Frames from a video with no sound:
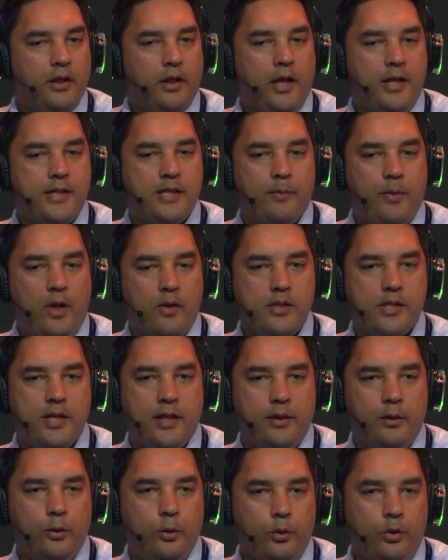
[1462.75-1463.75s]
It's about
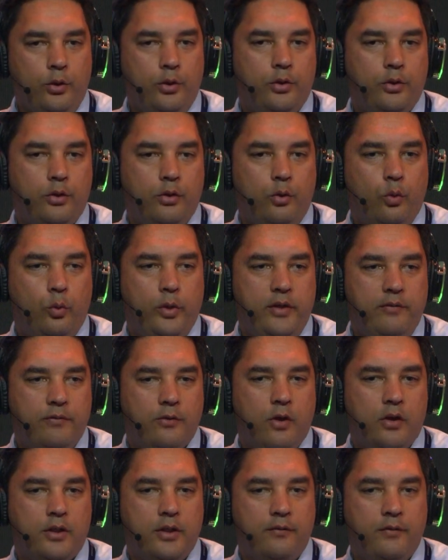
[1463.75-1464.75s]
saying, look,
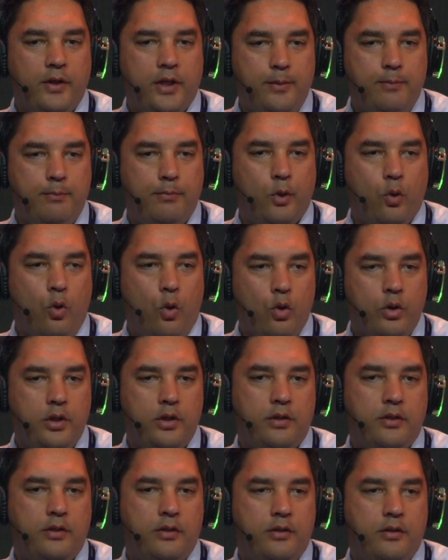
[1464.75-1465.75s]
we've got a very broad